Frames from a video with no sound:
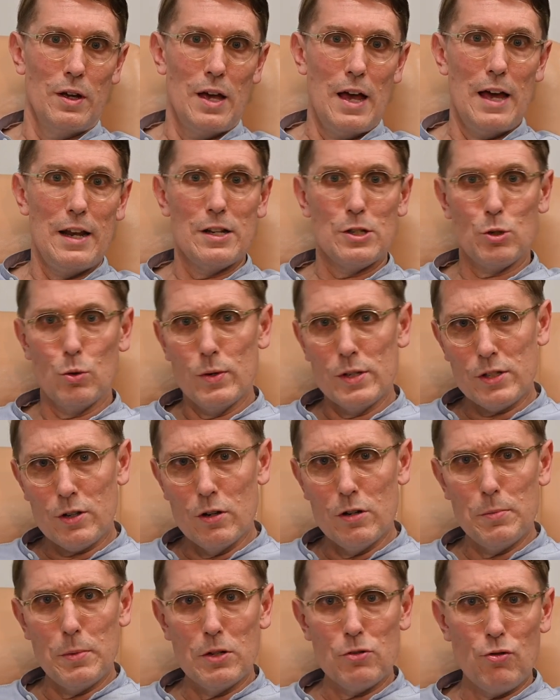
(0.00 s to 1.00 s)
And it's always
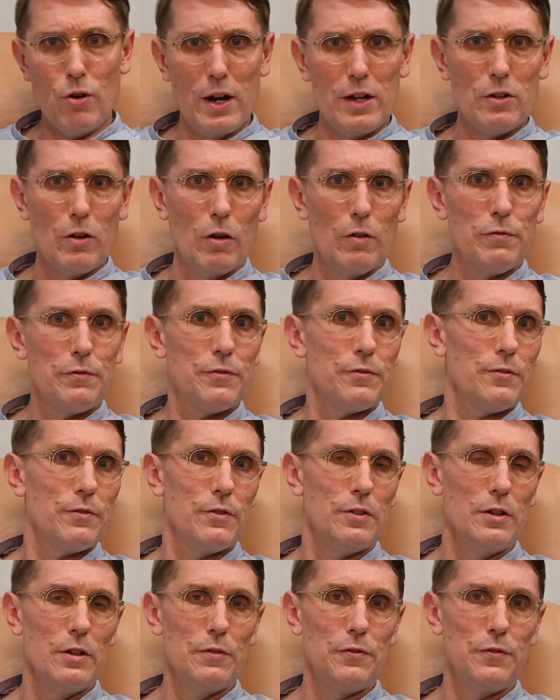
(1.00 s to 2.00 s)
going to be a trade-off.
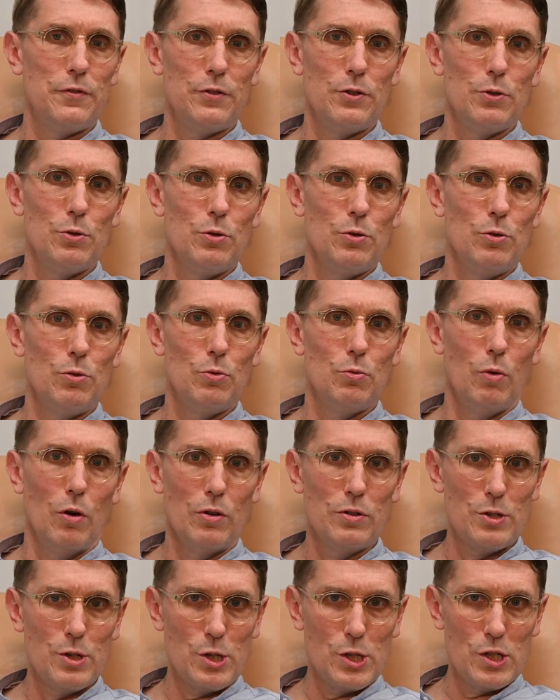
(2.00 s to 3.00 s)
If you
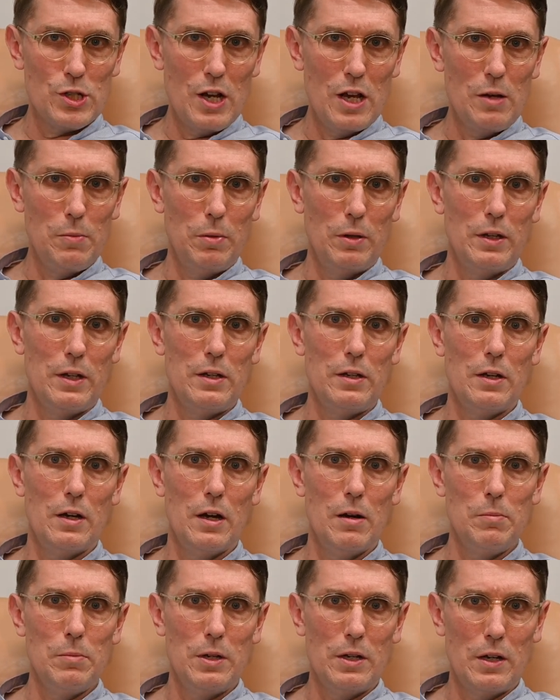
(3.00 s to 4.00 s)
want a stable
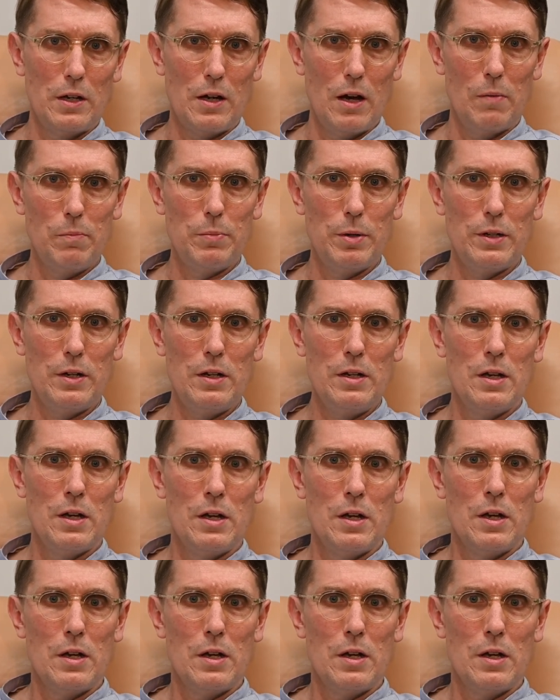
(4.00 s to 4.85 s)
income in a company,